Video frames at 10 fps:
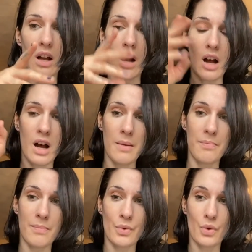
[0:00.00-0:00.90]

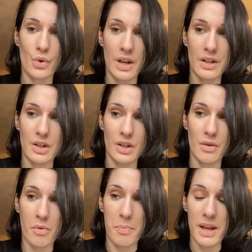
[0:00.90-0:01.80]
I'm trying to
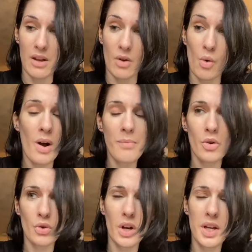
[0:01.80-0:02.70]
repeat, or I'm
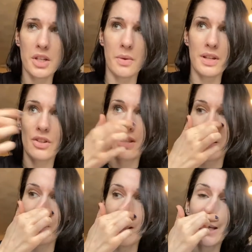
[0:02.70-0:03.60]
not trying to, it's just
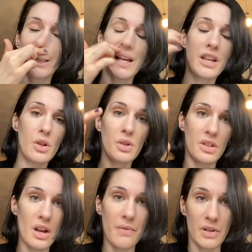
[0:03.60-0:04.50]
in my head, like, you
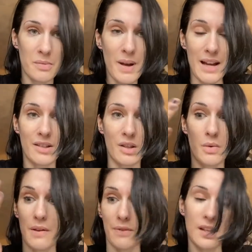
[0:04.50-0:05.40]
deserve respect. So
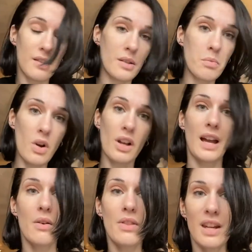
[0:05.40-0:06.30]
if this doesn't work
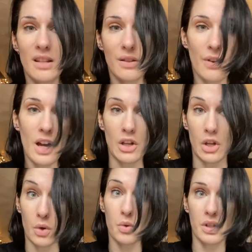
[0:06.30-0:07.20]
out, then it's
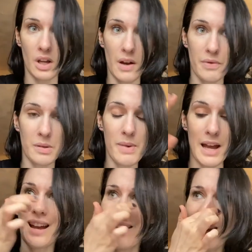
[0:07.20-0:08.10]
fine. You deserve
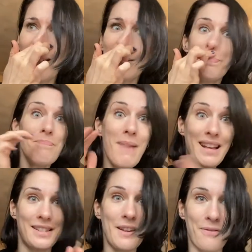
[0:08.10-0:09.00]
respect. And that is
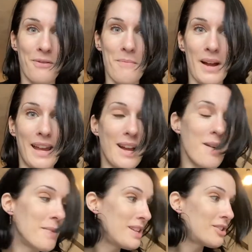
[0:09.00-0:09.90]
massive for me. I
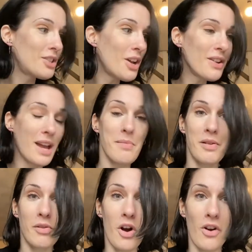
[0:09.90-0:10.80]
mean, don't get me
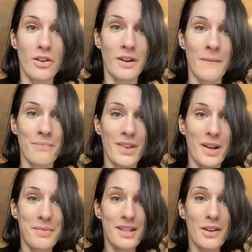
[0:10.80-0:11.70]
wrong,
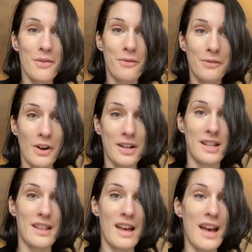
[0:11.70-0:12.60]
I'm still fucked
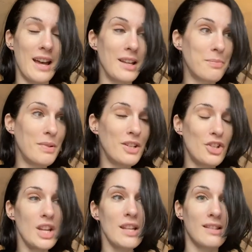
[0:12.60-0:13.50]
in the head, but
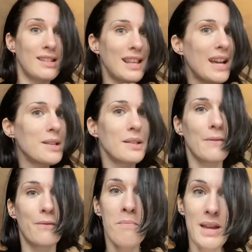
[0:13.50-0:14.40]
Jesus, that is,
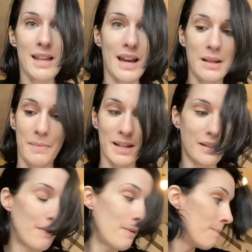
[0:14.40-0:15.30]
for me, that is
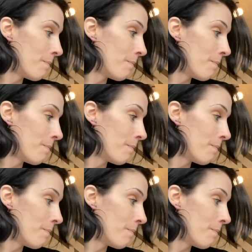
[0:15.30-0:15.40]
massive.